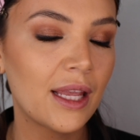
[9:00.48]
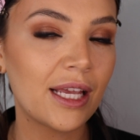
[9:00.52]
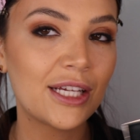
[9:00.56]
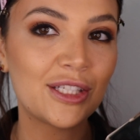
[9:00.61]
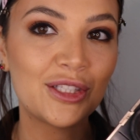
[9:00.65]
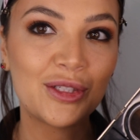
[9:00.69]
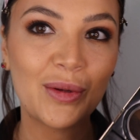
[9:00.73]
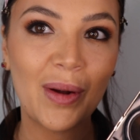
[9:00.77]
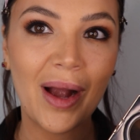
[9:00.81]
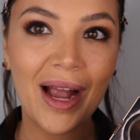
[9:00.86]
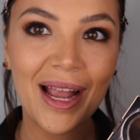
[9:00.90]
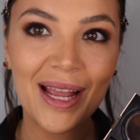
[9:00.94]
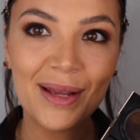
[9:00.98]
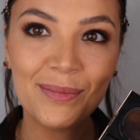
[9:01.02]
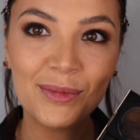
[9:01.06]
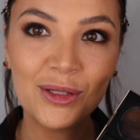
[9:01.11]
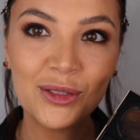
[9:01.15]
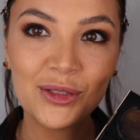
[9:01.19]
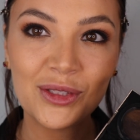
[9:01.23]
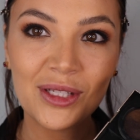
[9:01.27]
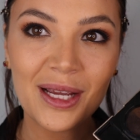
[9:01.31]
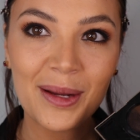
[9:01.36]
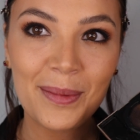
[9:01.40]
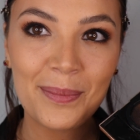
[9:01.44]
So I am
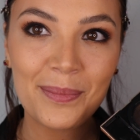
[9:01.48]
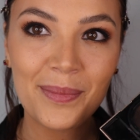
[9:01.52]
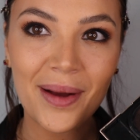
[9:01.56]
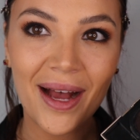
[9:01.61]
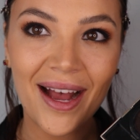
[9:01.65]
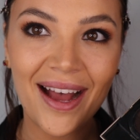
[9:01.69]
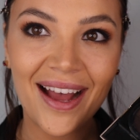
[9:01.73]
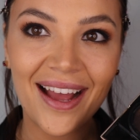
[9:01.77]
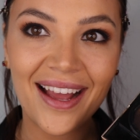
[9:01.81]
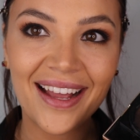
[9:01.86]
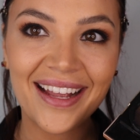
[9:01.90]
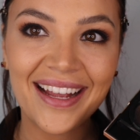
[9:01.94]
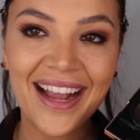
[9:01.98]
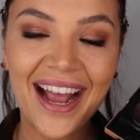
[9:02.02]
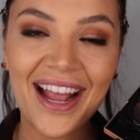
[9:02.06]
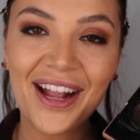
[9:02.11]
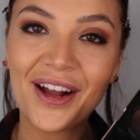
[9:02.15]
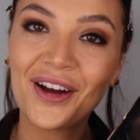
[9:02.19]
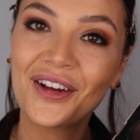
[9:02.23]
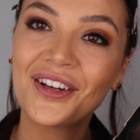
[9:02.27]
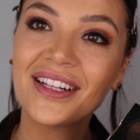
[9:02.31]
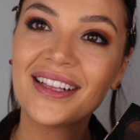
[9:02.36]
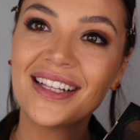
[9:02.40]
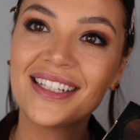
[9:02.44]
using my
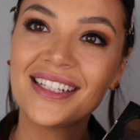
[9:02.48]
Iconic